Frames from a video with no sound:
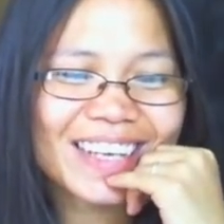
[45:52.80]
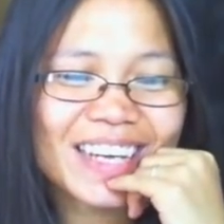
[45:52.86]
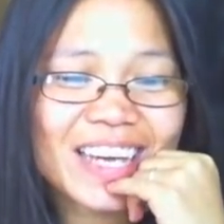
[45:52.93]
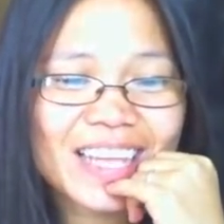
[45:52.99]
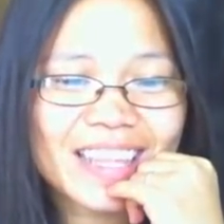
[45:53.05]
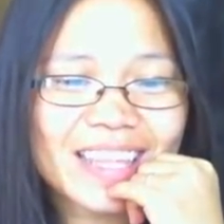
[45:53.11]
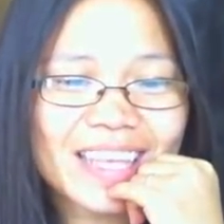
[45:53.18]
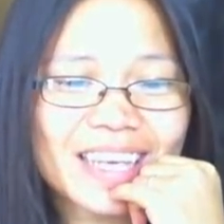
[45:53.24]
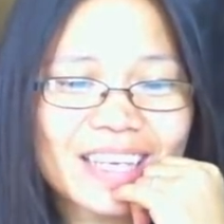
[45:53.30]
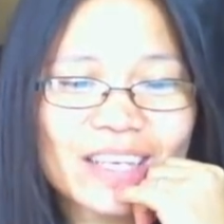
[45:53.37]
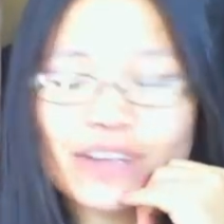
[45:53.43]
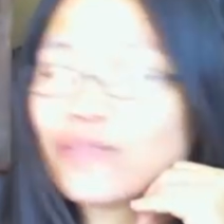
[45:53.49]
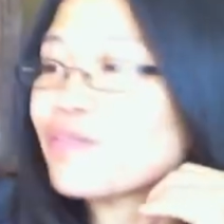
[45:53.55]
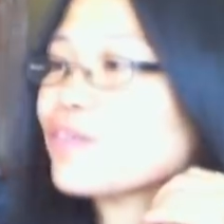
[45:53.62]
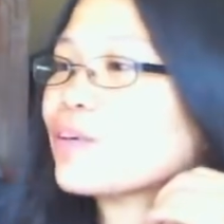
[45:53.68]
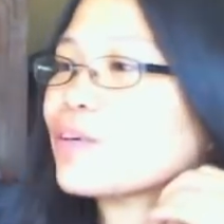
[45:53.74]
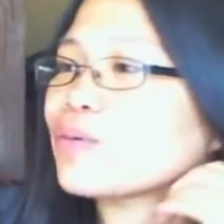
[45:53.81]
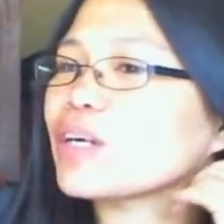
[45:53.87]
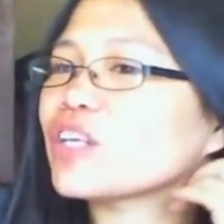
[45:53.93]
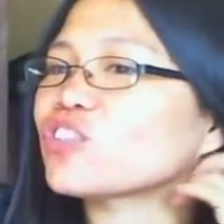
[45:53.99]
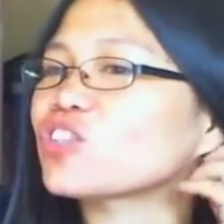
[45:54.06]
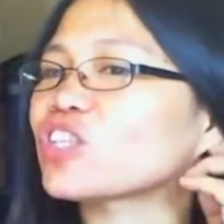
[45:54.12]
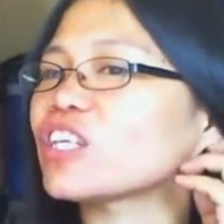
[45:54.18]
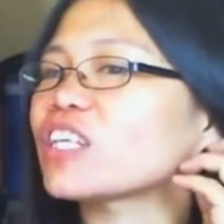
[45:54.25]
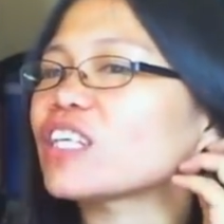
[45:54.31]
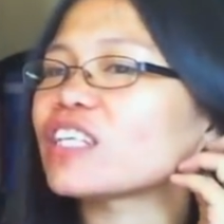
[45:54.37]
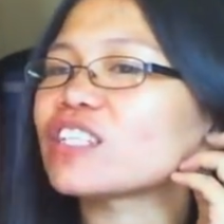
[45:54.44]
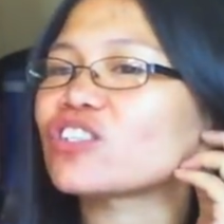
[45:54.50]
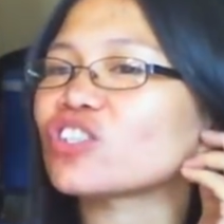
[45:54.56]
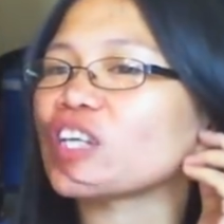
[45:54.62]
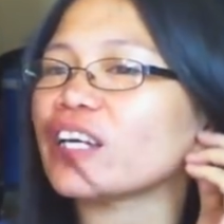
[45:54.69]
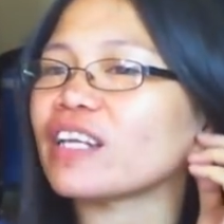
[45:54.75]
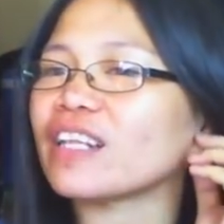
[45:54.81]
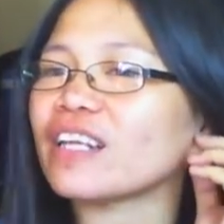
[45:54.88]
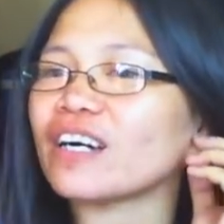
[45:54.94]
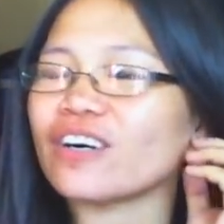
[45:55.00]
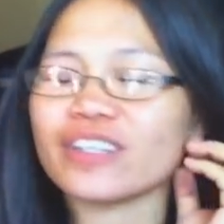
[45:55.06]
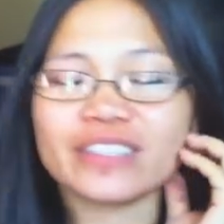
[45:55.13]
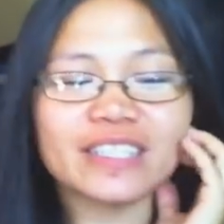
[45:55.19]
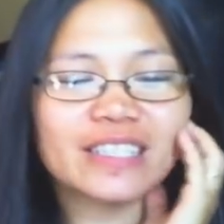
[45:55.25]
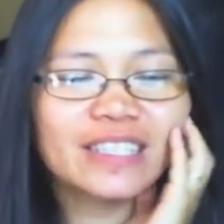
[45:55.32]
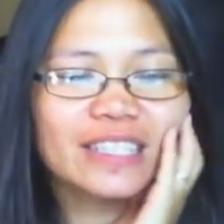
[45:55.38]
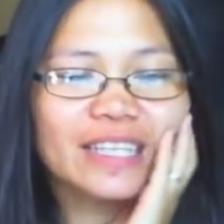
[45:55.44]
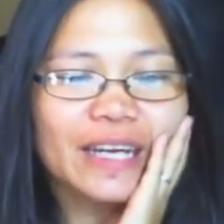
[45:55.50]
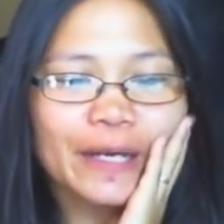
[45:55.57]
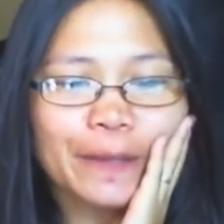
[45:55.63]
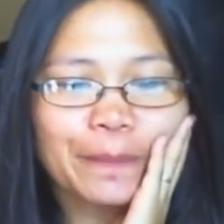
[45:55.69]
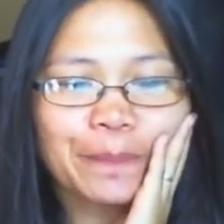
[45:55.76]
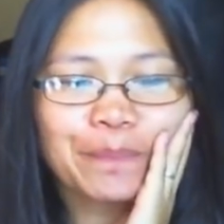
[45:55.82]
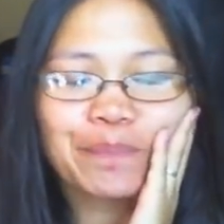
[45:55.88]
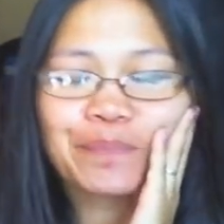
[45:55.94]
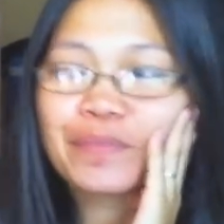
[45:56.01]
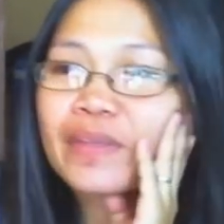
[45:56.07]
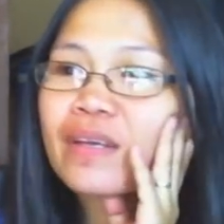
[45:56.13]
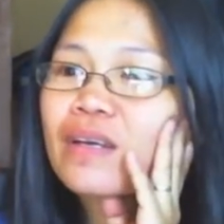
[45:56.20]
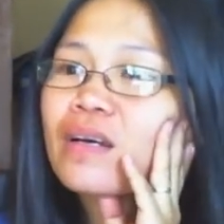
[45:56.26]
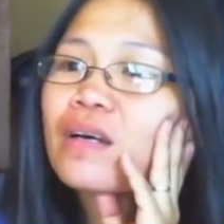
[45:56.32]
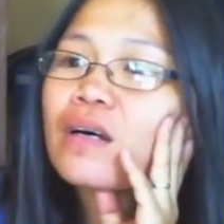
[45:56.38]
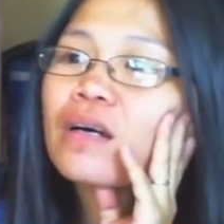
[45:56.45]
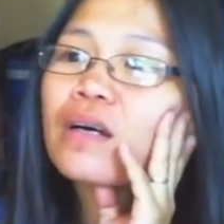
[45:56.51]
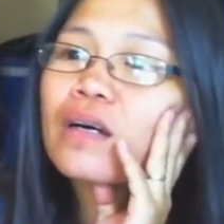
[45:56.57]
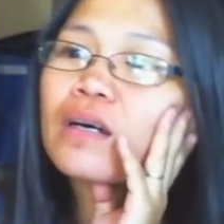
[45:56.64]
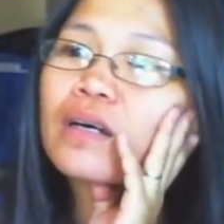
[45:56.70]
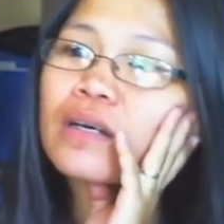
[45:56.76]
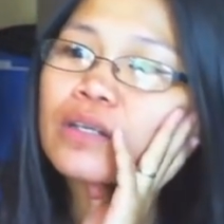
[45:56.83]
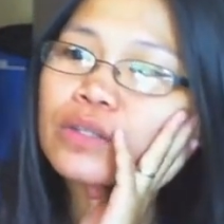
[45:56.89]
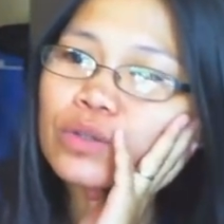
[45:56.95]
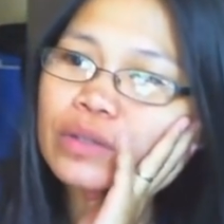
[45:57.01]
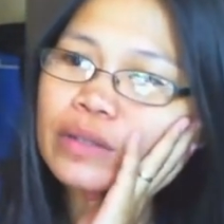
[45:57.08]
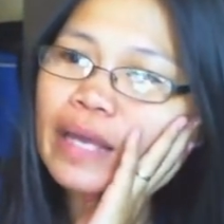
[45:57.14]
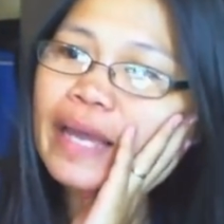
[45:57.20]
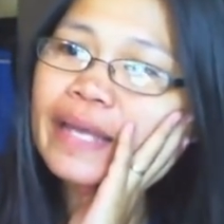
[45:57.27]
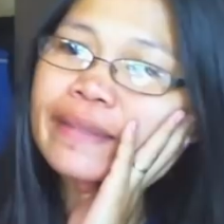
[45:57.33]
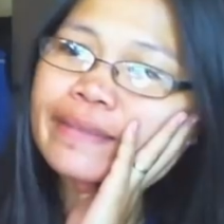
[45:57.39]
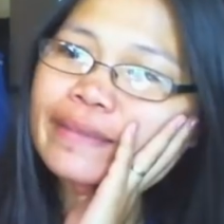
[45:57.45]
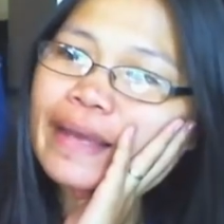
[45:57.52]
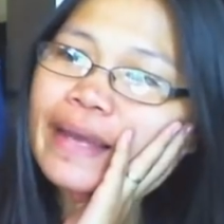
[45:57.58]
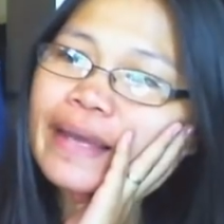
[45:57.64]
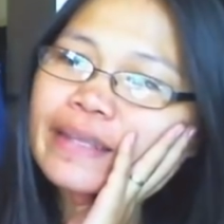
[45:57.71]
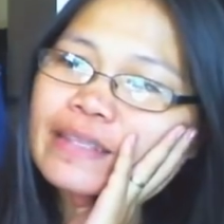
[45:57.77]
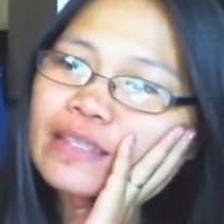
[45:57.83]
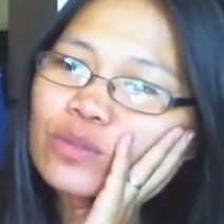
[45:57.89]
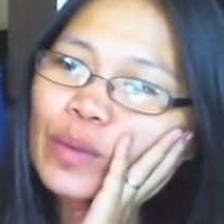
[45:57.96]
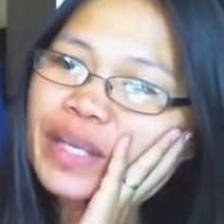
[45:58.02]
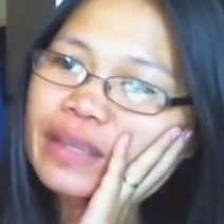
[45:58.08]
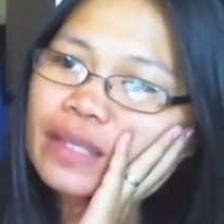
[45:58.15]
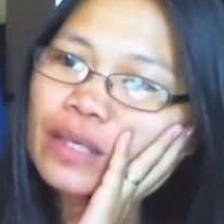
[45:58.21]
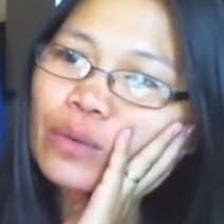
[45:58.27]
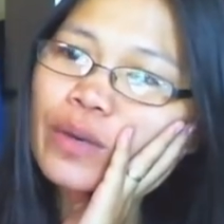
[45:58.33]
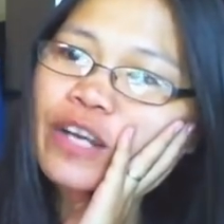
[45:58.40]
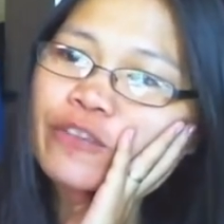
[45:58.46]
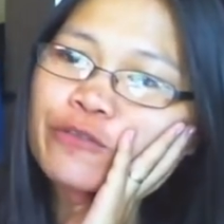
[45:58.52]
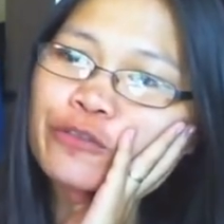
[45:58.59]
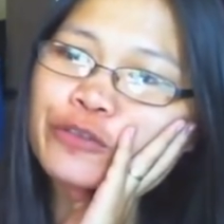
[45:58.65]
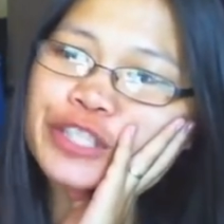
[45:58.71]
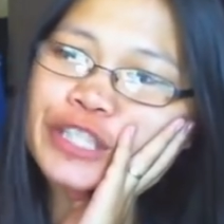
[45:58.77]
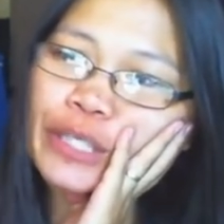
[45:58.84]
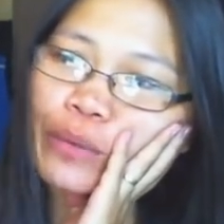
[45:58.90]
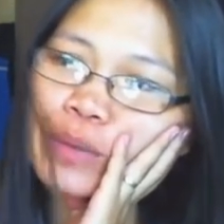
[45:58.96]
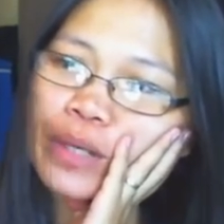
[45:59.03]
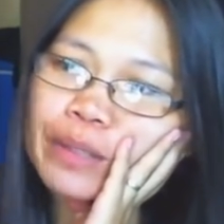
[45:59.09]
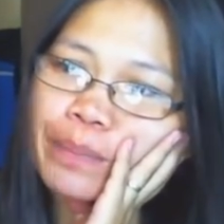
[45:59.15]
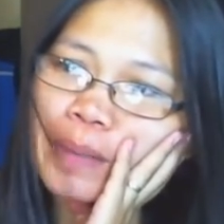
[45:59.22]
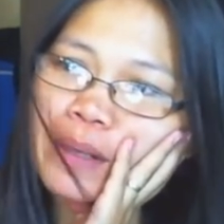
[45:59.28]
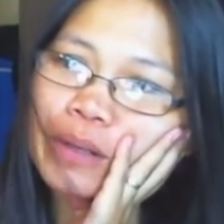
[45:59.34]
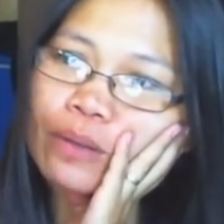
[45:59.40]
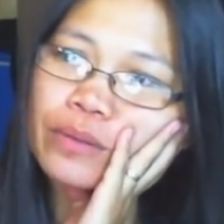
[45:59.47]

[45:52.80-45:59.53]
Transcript: Thank you for watching. Chill all the time. 10, 10, 21, 41 pao.